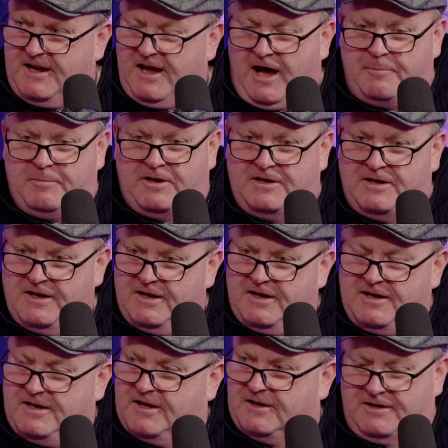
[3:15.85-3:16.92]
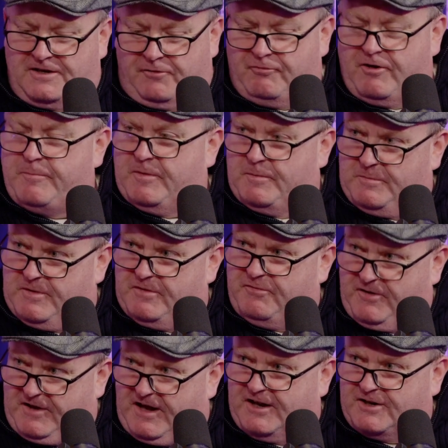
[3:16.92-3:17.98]
I mean, you're ripping me
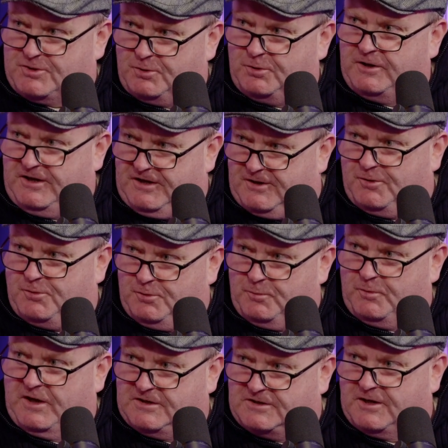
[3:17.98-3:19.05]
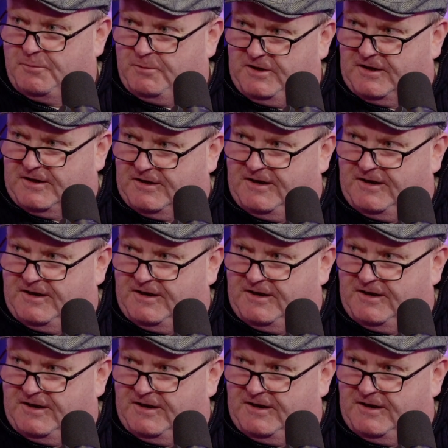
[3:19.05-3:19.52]
for arsehole to earhole once a week.